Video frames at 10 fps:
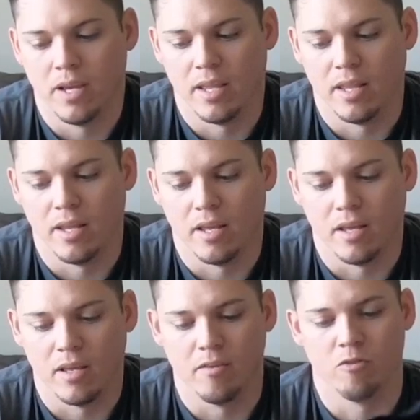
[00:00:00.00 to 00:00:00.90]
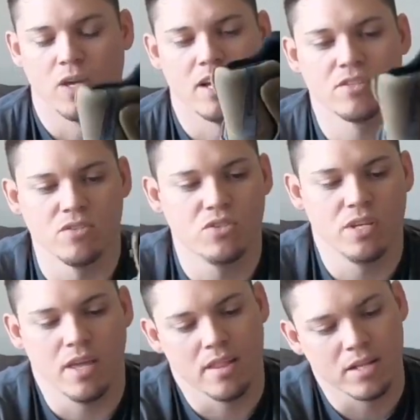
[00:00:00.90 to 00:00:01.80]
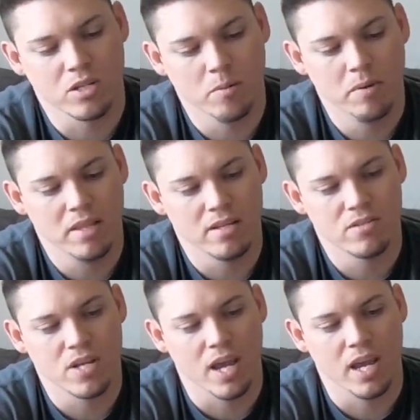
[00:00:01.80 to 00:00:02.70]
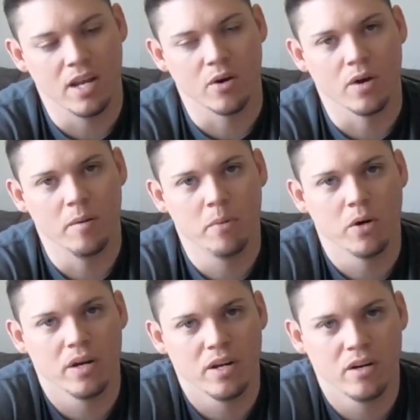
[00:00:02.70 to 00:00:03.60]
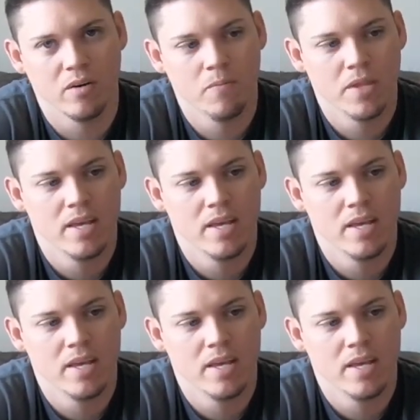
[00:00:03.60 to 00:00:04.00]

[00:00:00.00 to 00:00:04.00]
And if you guys can see it, that's going to be this tan and gray part here.